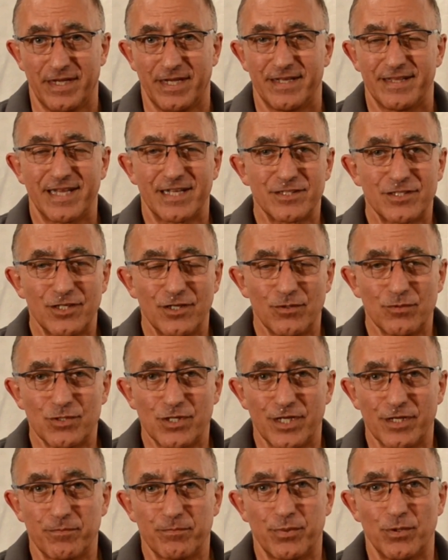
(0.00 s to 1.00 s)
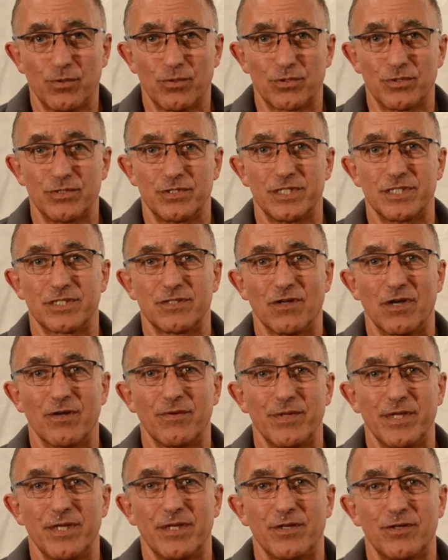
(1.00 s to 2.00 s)
That's hugely important. It's not
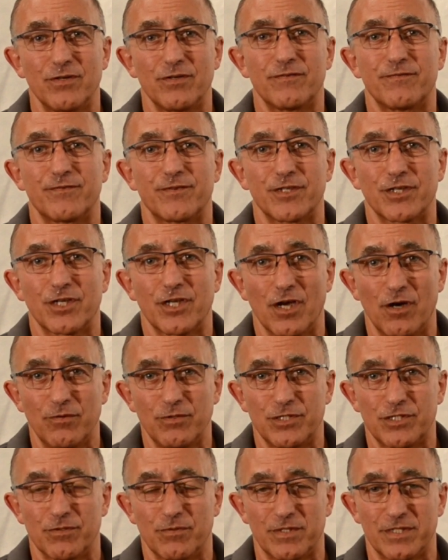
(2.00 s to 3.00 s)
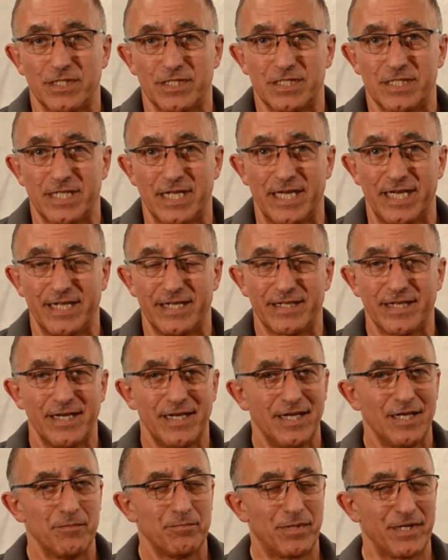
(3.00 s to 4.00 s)
only good for the coach to understand,
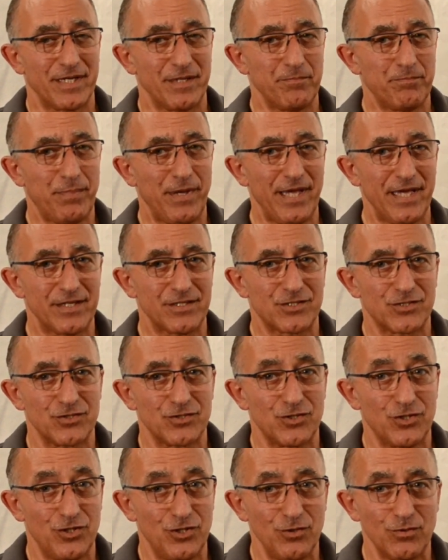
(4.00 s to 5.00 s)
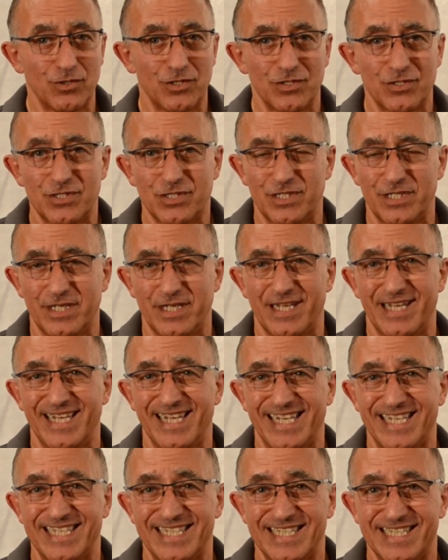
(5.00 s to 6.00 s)
but in pictures you can see
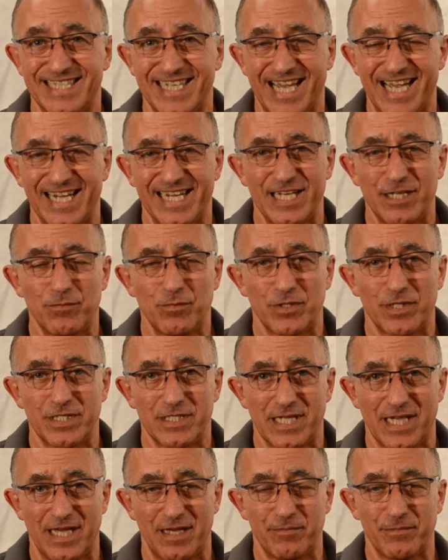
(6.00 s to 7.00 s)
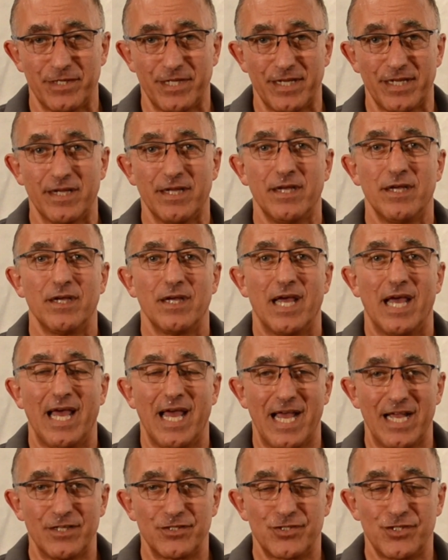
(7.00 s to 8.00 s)
exactly what is happening
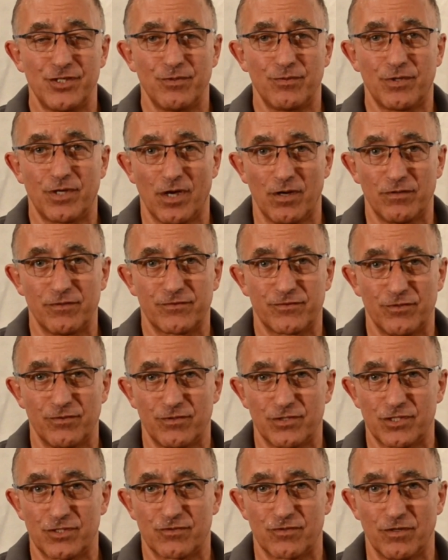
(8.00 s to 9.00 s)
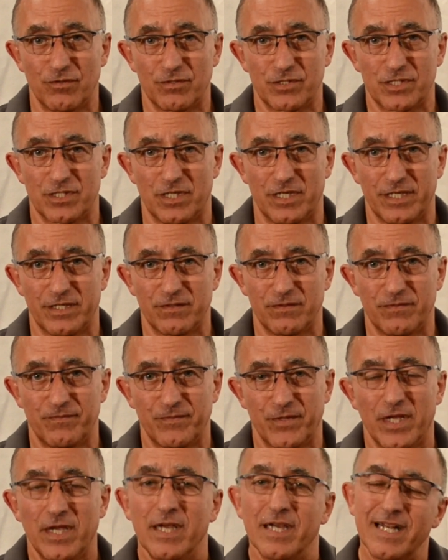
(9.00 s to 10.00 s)
as you go through the stroke cycle.
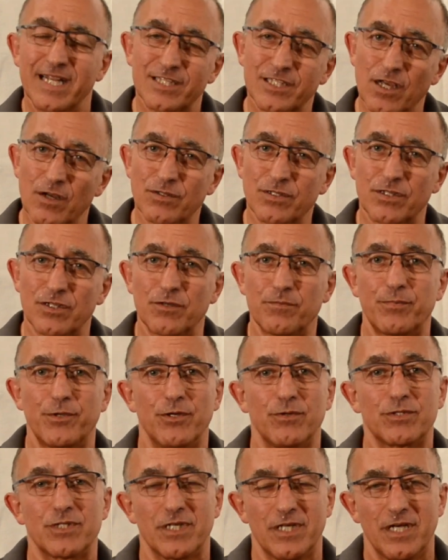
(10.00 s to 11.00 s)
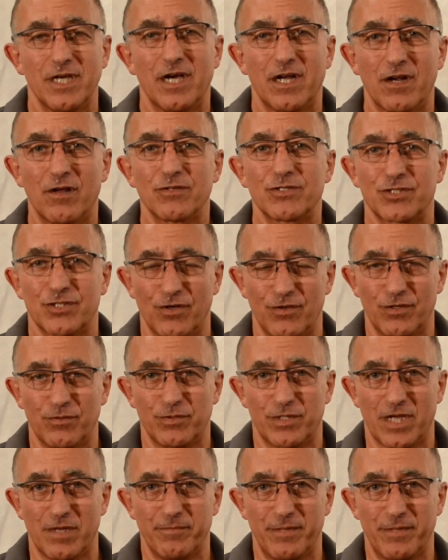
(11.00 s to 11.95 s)
Let's go to the computer and I'll show you what I